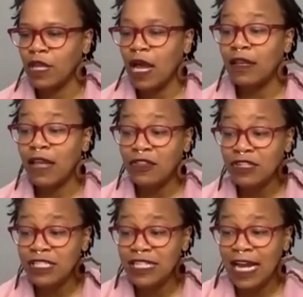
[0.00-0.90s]
Another
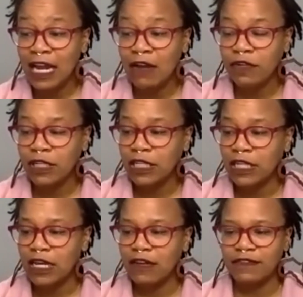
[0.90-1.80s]
snack I really
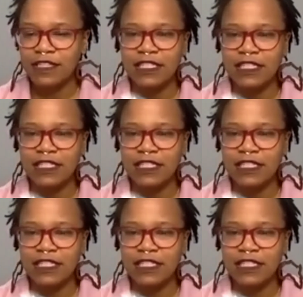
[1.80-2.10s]
love, this is